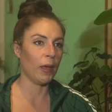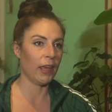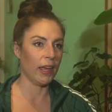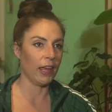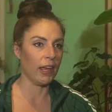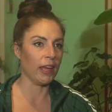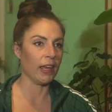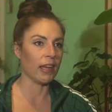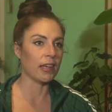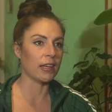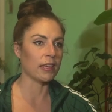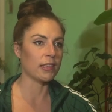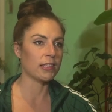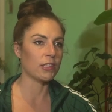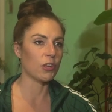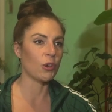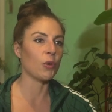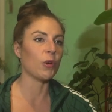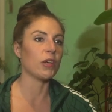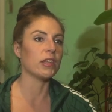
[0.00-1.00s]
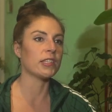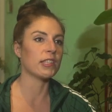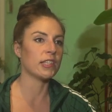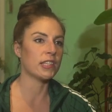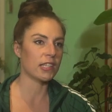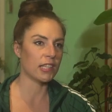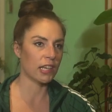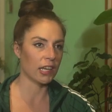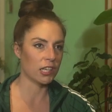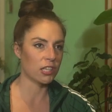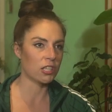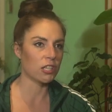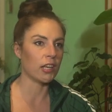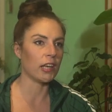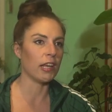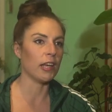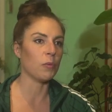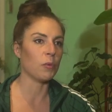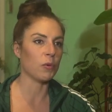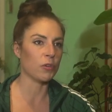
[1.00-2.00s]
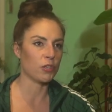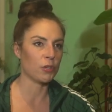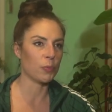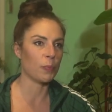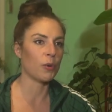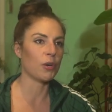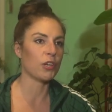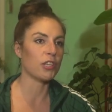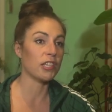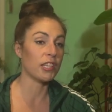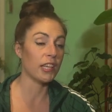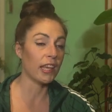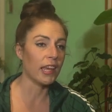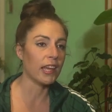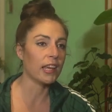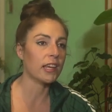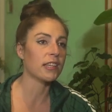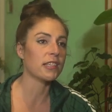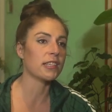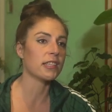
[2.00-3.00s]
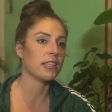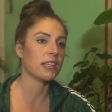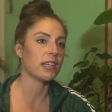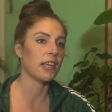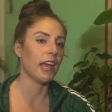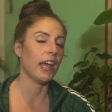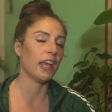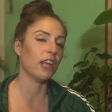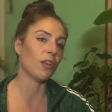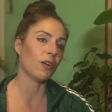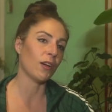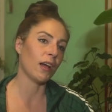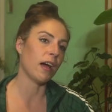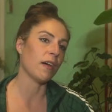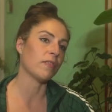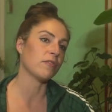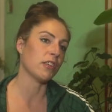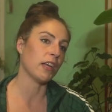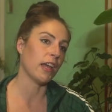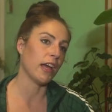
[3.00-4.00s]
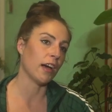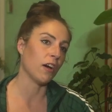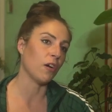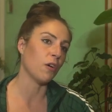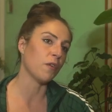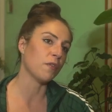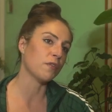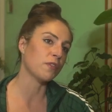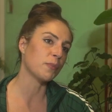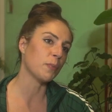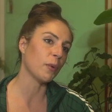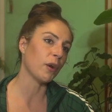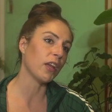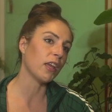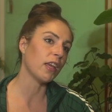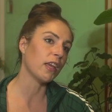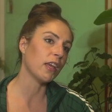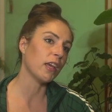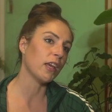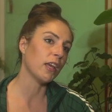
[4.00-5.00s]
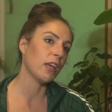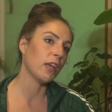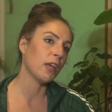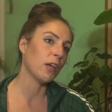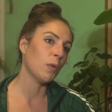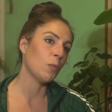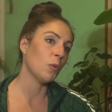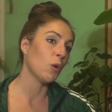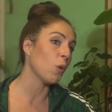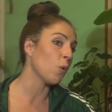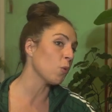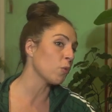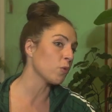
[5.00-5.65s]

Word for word: beings who instinctually want to protect and look after our offspring. We're